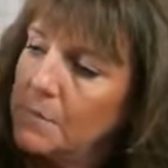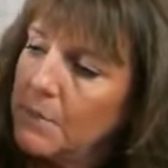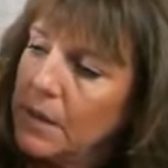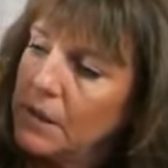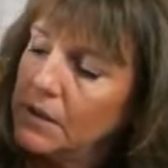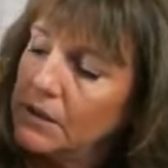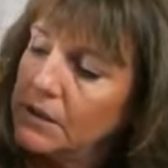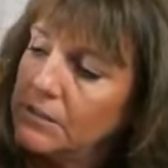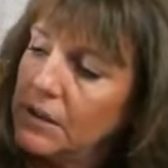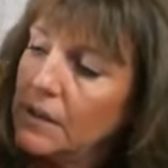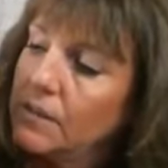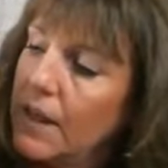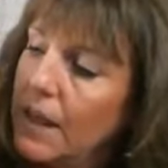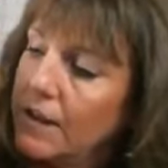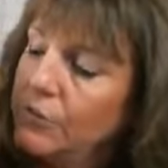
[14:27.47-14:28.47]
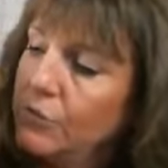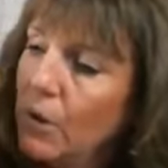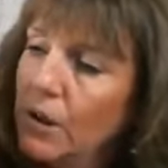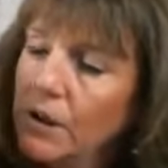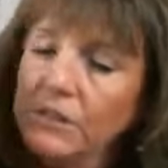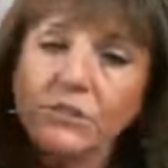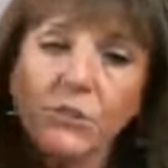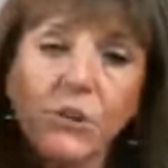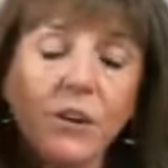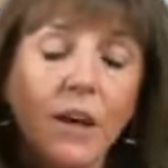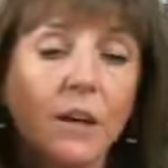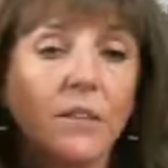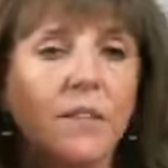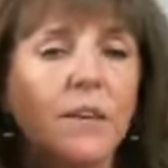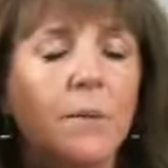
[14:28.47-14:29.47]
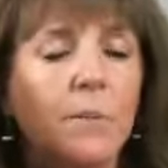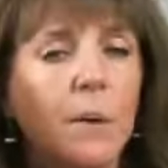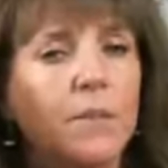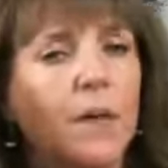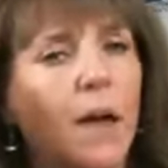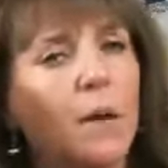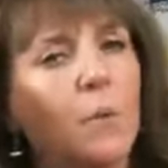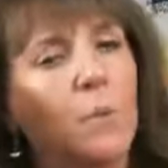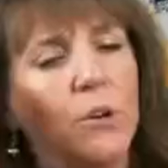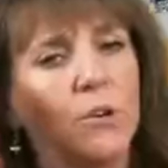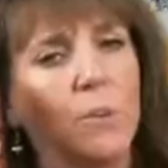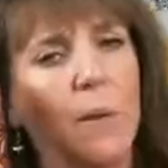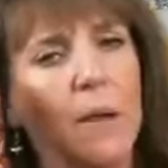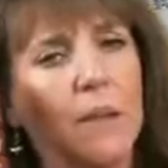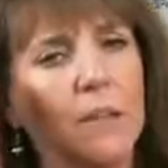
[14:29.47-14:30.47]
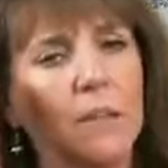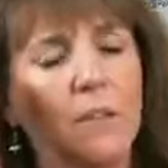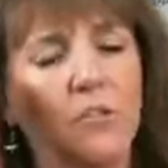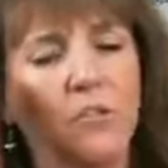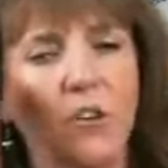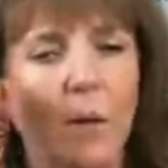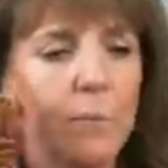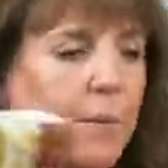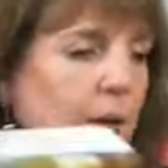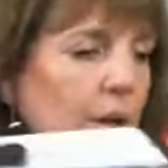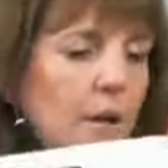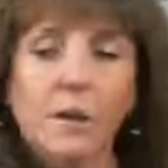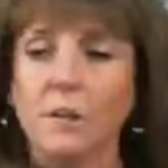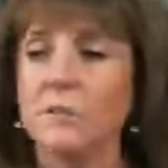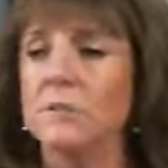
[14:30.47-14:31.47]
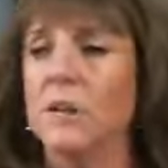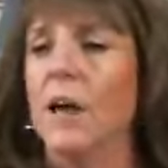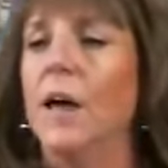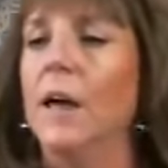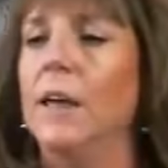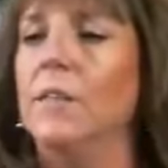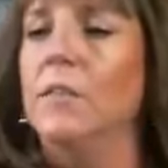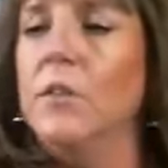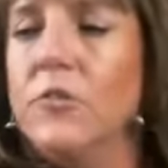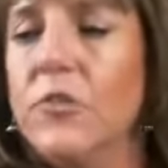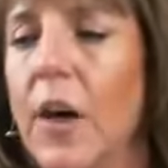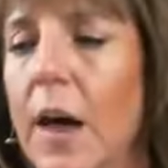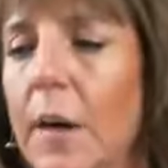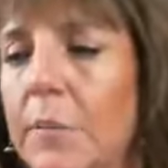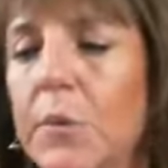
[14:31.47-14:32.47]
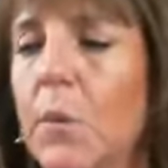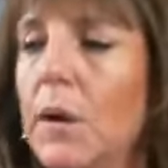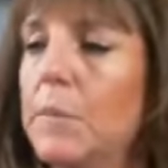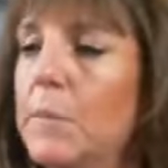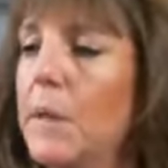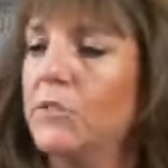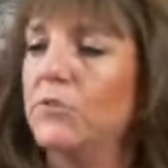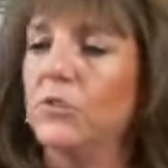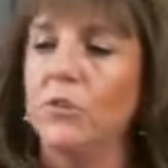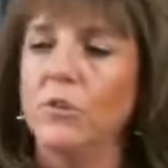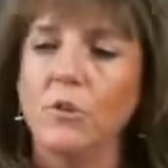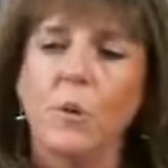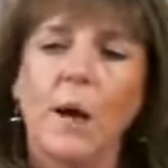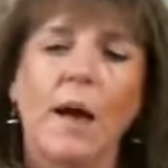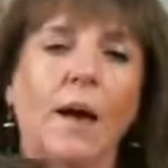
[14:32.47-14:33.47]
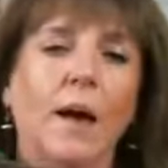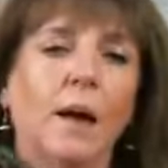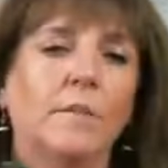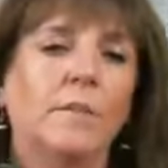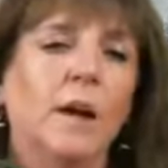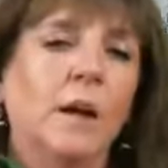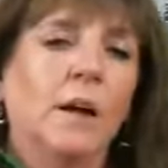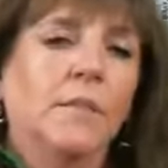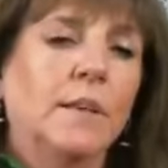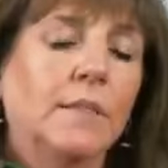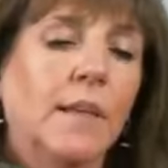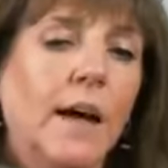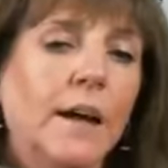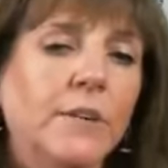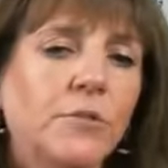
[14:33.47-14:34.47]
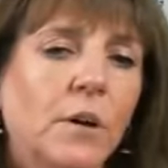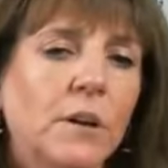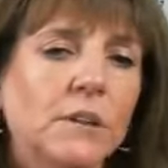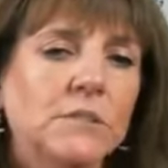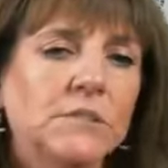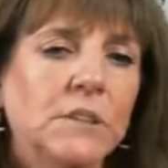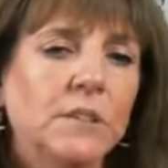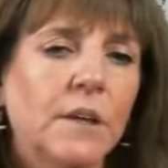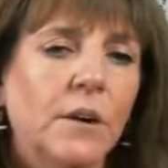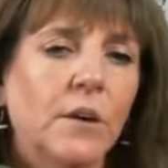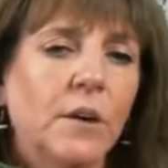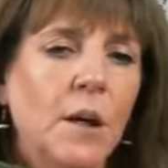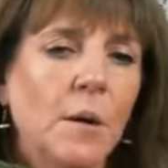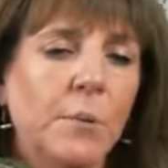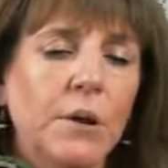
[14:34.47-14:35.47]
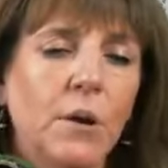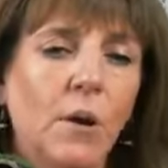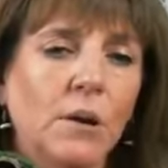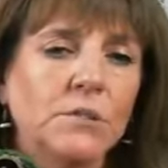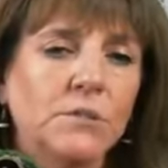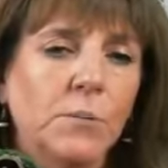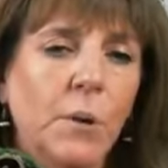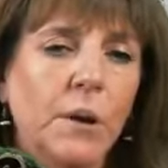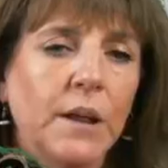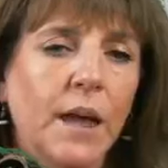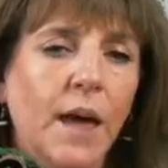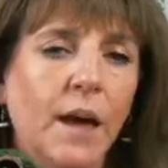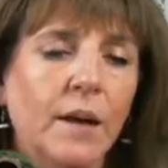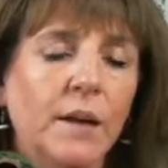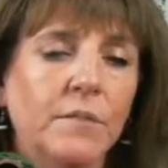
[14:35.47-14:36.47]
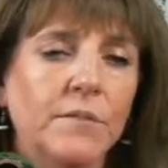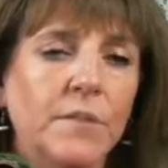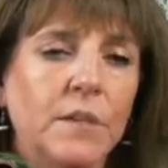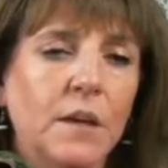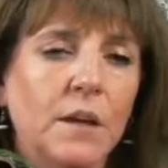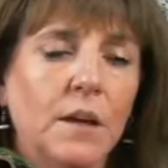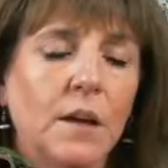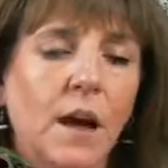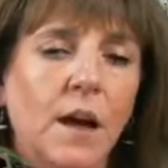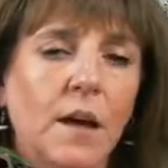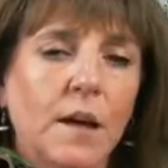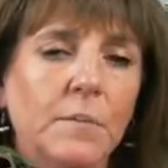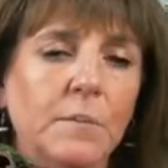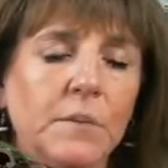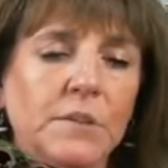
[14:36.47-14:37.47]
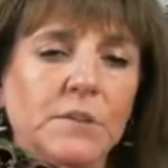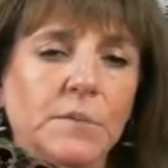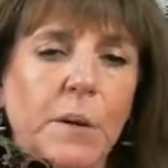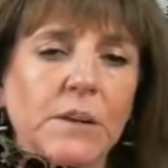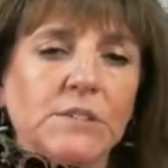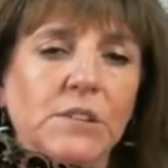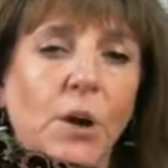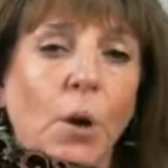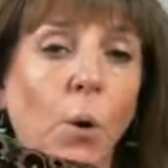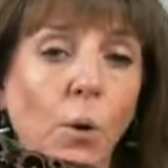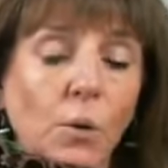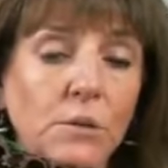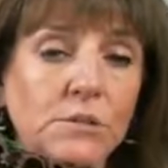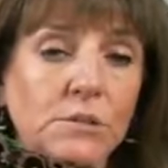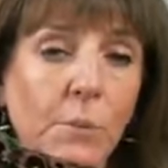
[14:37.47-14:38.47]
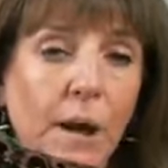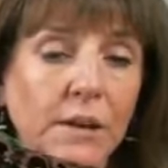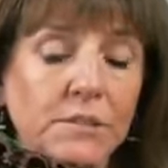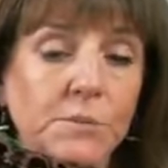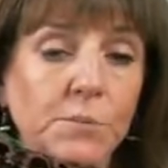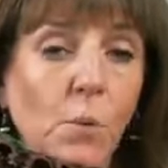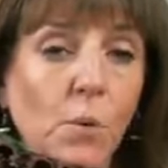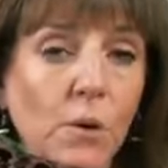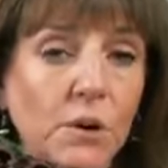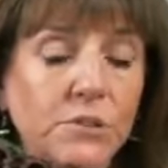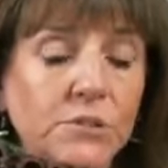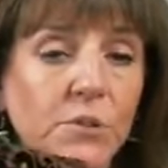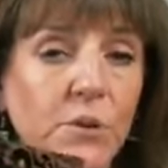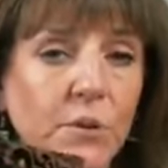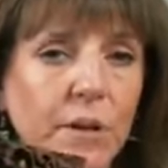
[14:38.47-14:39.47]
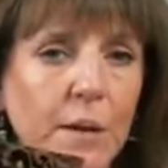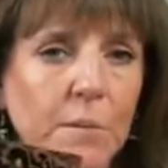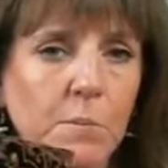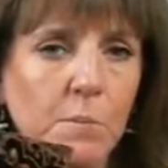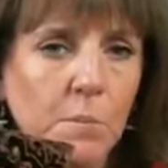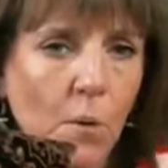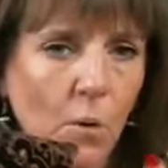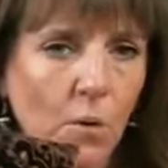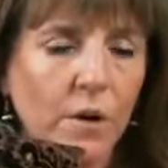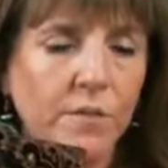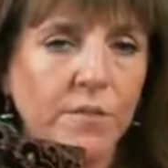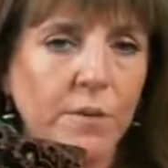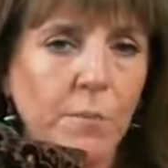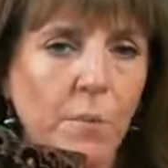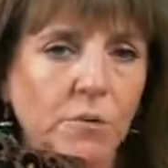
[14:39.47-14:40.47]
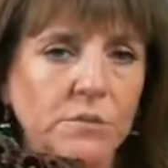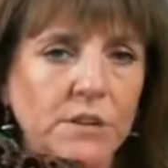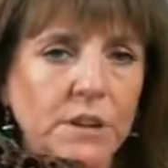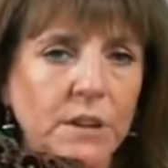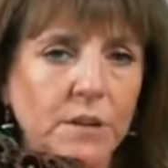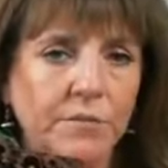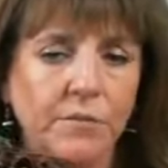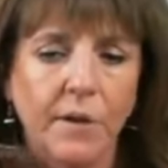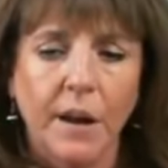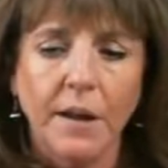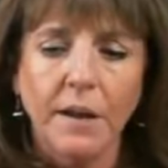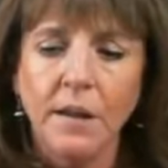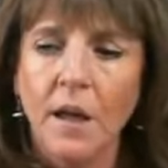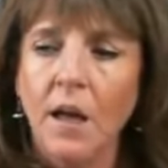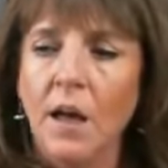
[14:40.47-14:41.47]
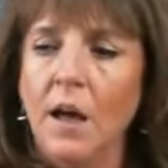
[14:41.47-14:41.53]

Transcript: is a line drawing. So you got to think about that when you're making the chop, because in the chop, you want to make sure you have the line drawings in there, but you also want to have the space that holds the wax more so you get more of the motif, right?